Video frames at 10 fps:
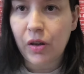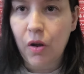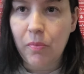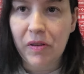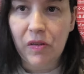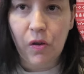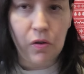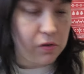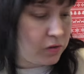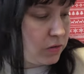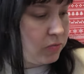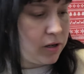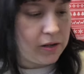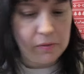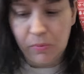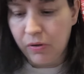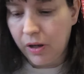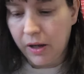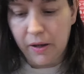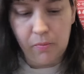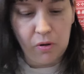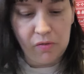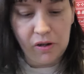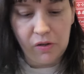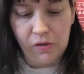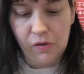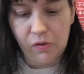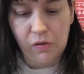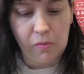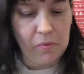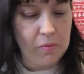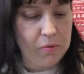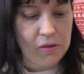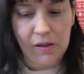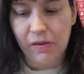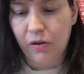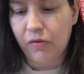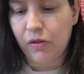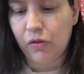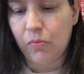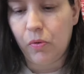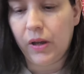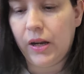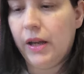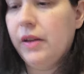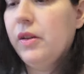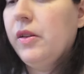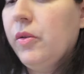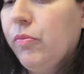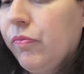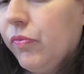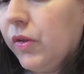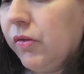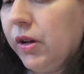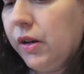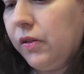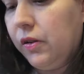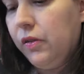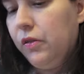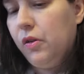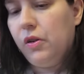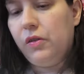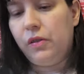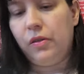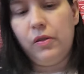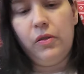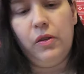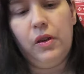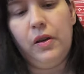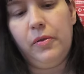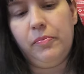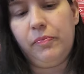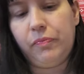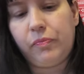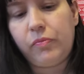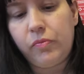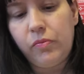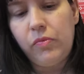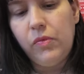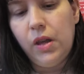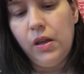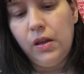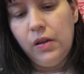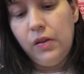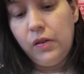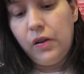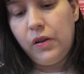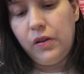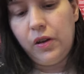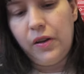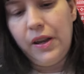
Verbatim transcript: you? Oh, my socks. Right, let's put... well, I've already got socks on, but I'll put these over the top quickly. Right, socks. On you go. Just so I can show